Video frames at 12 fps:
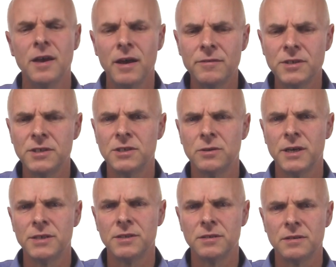of
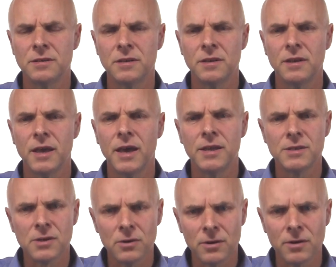situation and
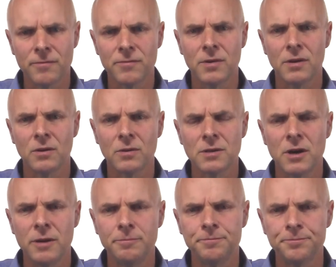it's gone on for a long
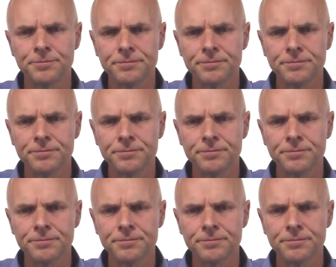time.